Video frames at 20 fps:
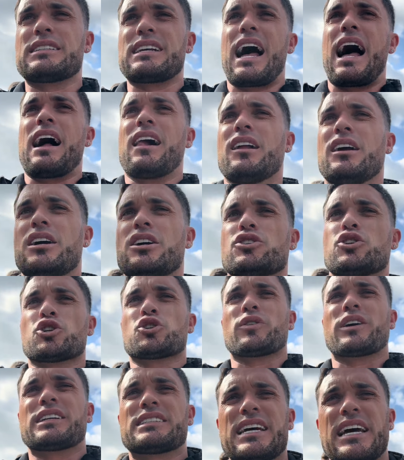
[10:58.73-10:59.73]
that are just
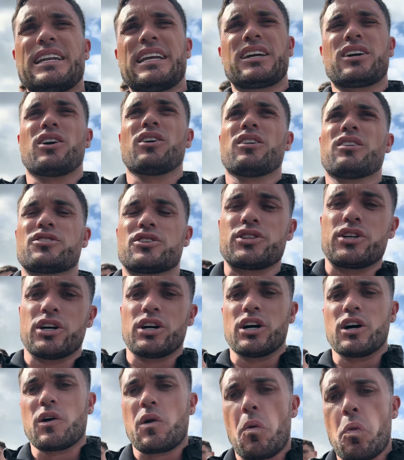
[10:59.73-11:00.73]
ring technical, you
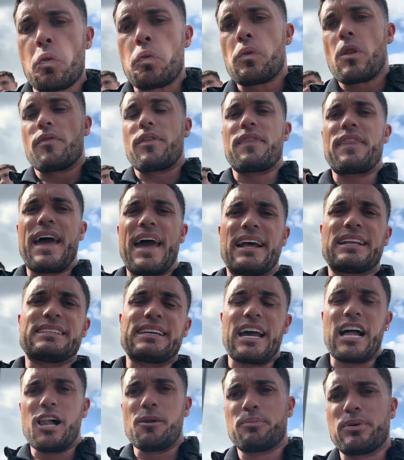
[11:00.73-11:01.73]
know, they're there to
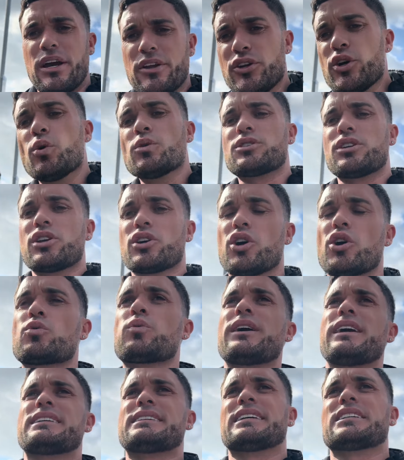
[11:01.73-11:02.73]
help you. And usually they're good.
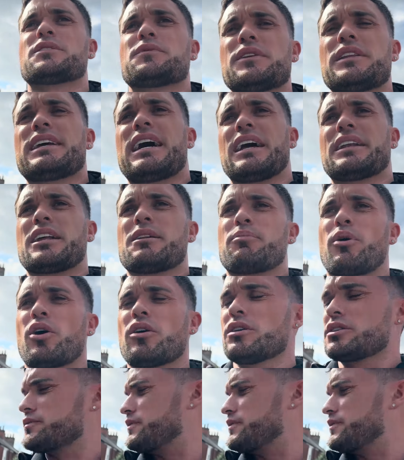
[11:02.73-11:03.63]
We tend to fit the ideal boilers.